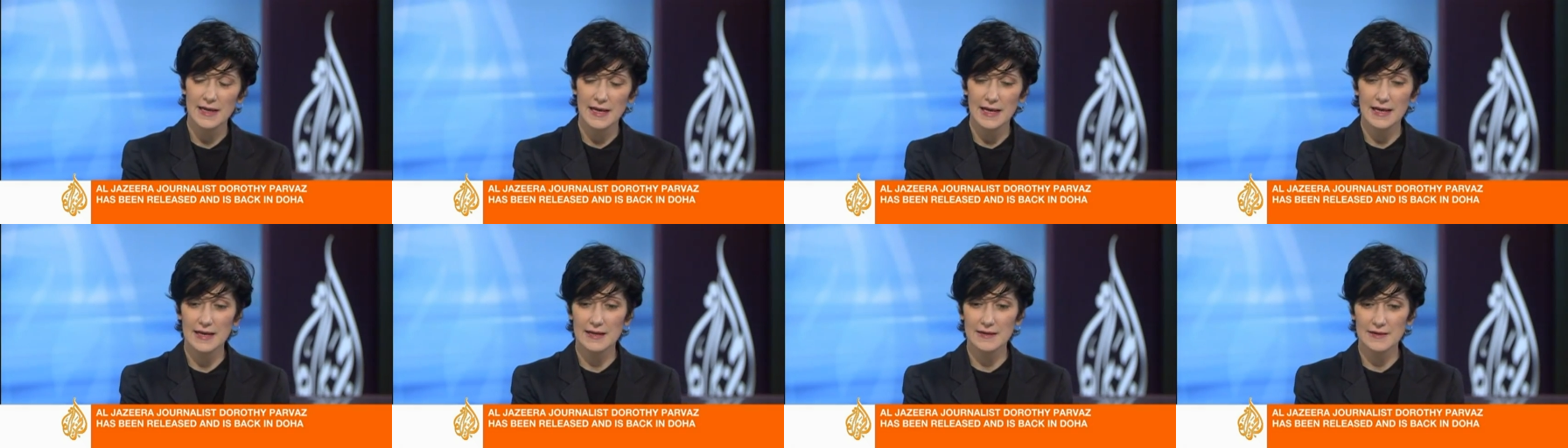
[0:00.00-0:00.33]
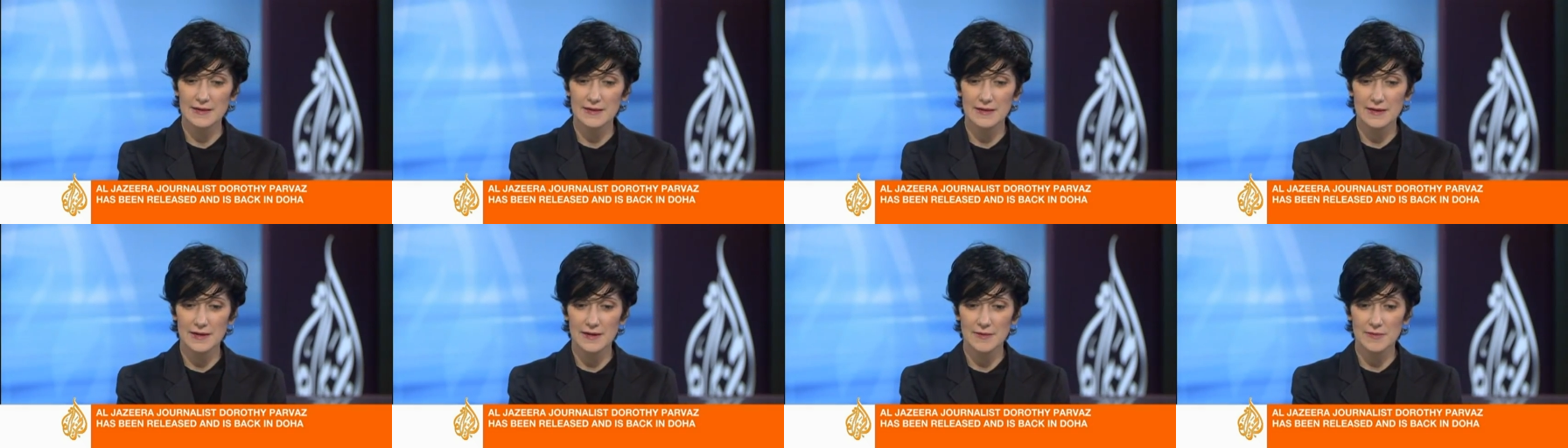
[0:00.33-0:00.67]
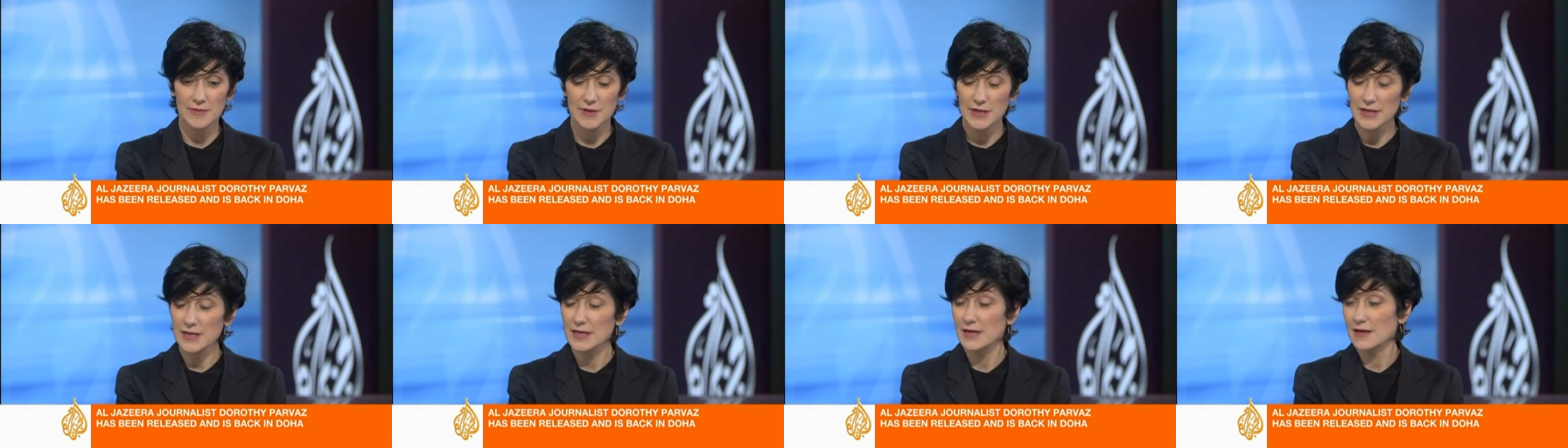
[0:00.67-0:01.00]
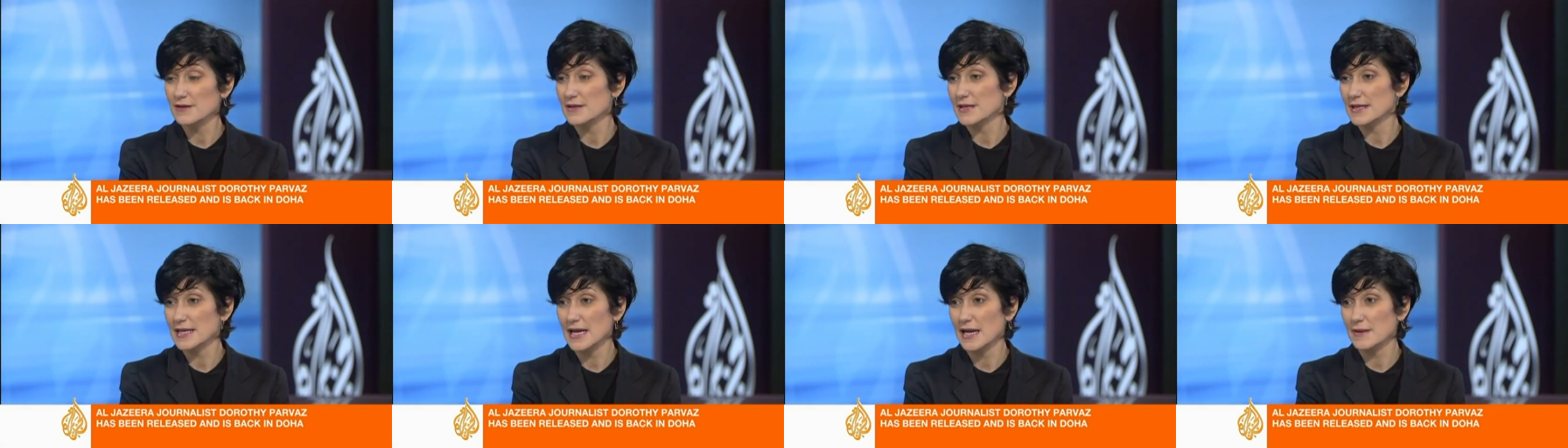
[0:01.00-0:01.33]
and being
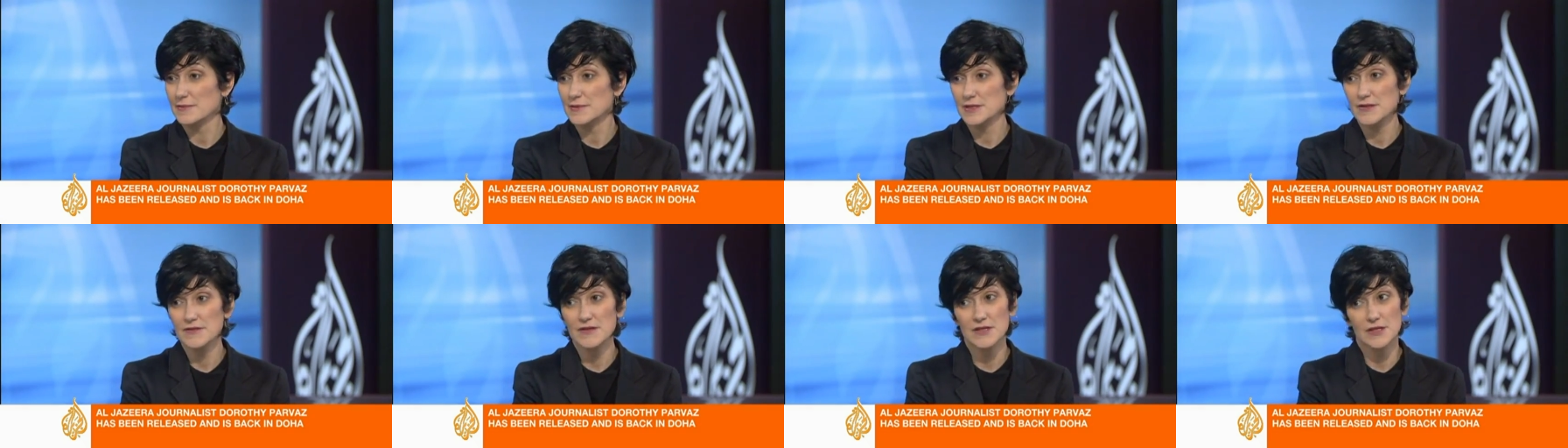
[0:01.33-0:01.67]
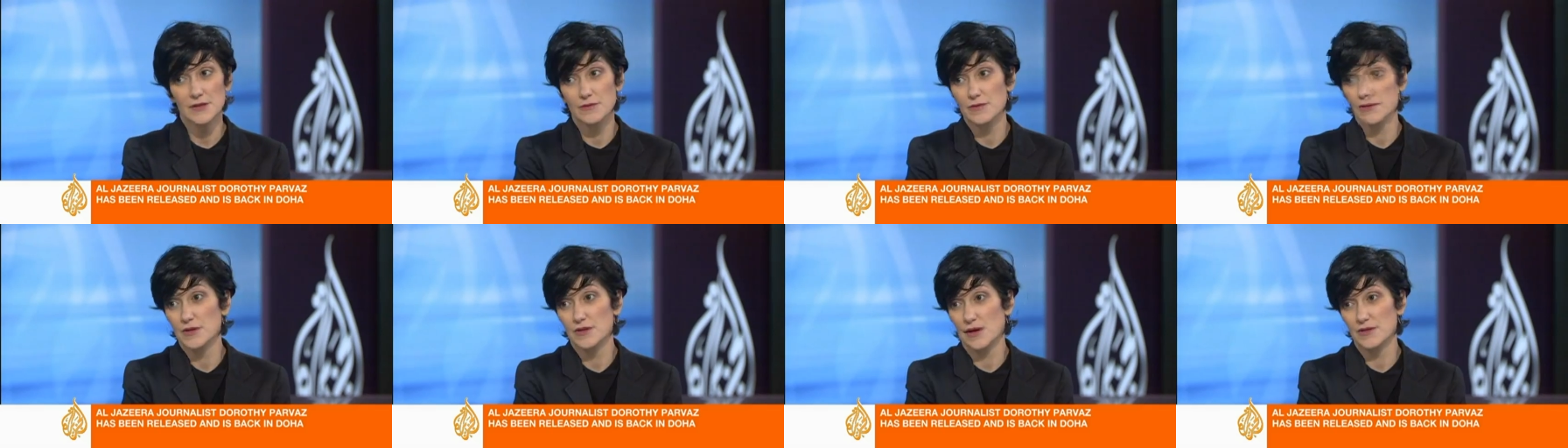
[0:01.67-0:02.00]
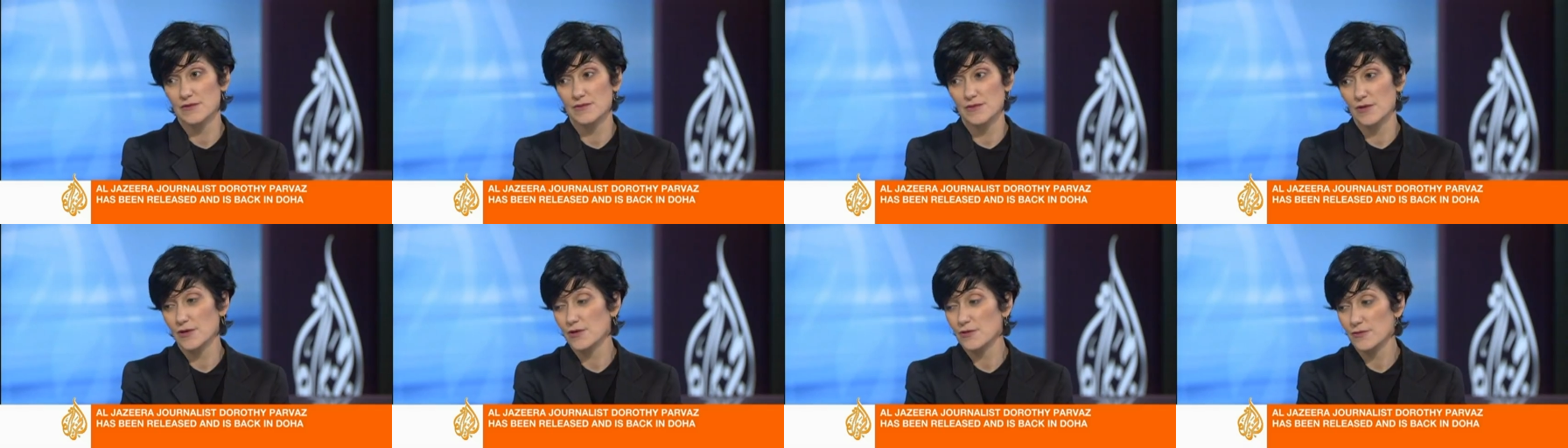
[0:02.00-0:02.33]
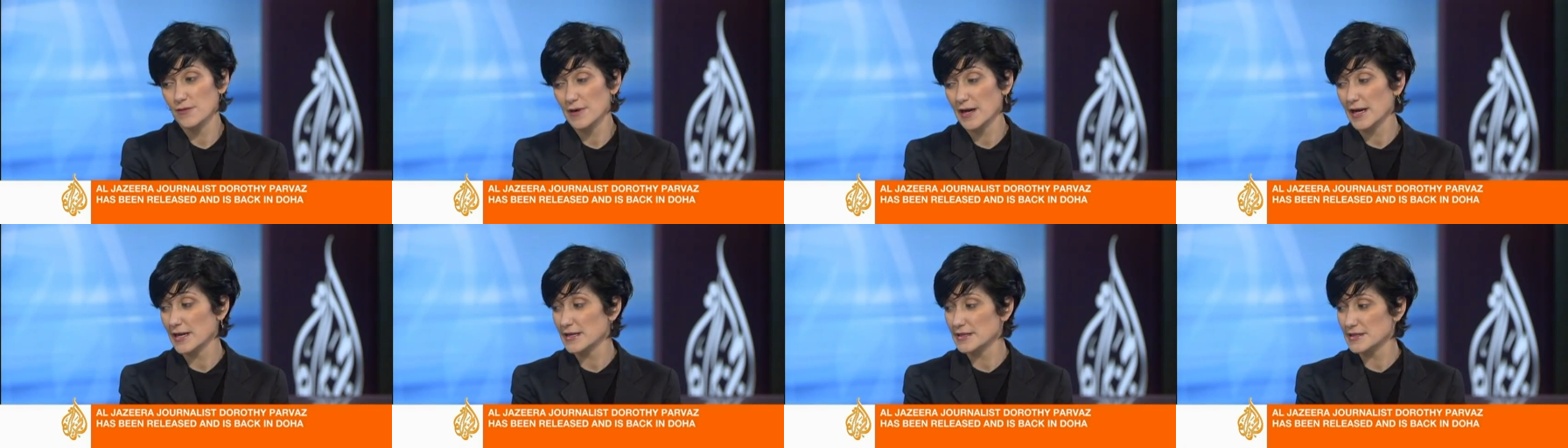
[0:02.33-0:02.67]
held in captivity with no
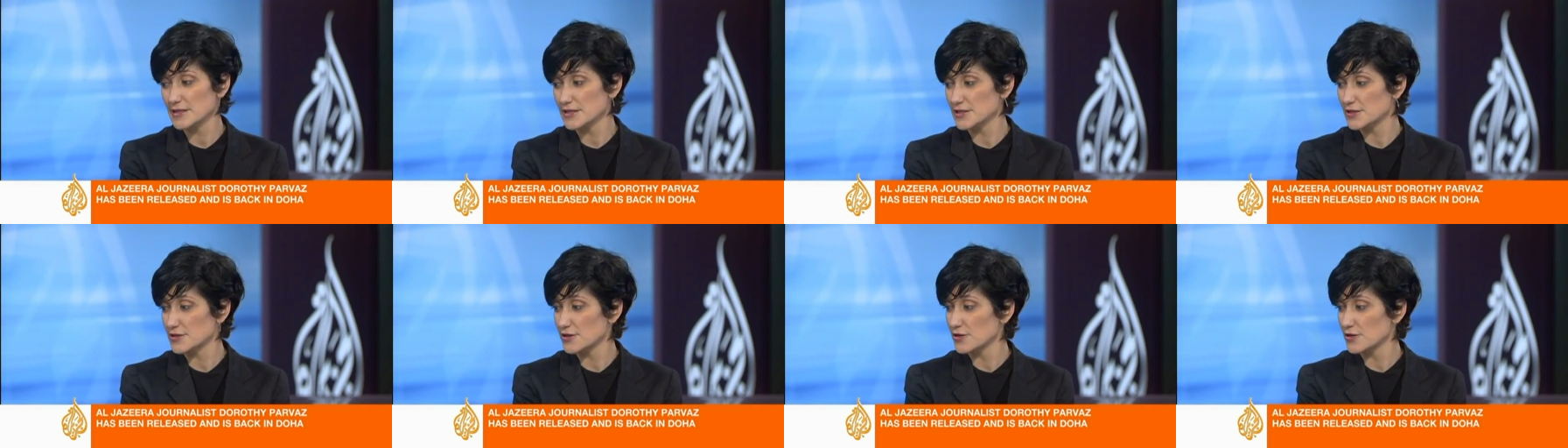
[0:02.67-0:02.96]
rights,